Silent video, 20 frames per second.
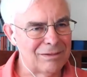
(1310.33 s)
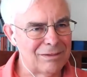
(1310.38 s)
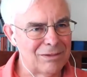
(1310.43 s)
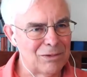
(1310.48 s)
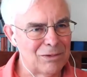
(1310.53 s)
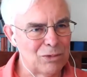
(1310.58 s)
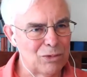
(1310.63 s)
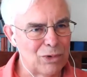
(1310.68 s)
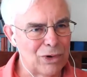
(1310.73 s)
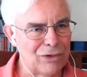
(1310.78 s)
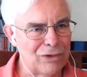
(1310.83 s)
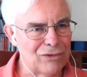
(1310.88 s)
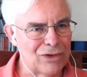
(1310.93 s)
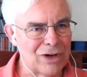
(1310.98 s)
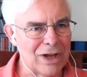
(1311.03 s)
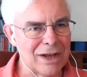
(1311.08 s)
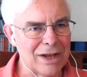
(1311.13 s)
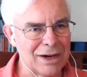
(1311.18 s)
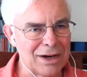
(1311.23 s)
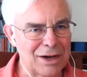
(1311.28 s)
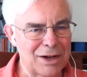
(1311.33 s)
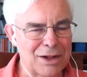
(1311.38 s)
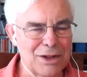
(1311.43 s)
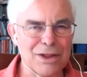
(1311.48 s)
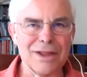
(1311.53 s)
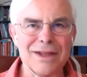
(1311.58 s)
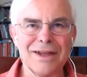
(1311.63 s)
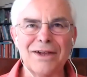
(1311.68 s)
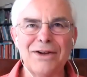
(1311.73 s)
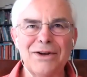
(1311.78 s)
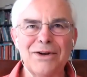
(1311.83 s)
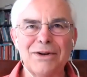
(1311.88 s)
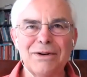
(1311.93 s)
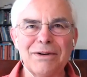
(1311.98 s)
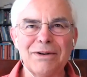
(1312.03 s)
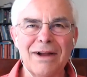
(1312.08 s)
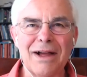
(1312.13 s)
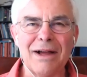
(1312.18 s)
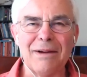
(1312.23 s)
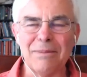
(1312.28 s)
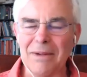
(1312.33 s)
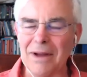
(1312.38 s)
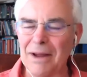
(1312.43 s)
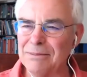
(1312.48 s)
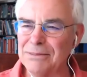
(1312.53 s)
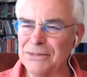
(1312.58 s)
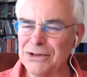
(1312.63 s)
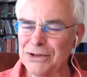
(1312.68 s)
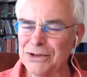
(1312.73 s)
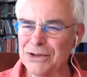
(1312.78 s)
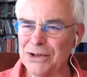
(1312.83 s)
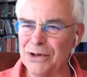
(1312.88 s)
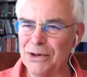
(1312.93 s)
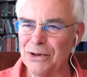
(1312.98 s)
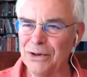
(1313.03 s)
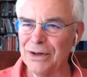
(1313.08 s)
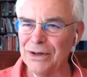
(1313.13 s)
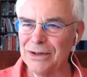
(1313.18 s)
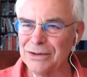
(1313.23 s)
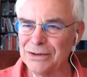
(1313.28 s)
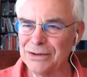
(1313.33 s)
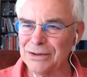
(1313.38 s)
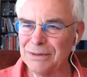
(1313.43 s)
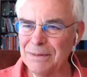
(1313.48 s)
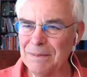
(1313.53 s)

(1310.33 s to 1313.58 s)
we've done anything here? I'm, I'm just curious.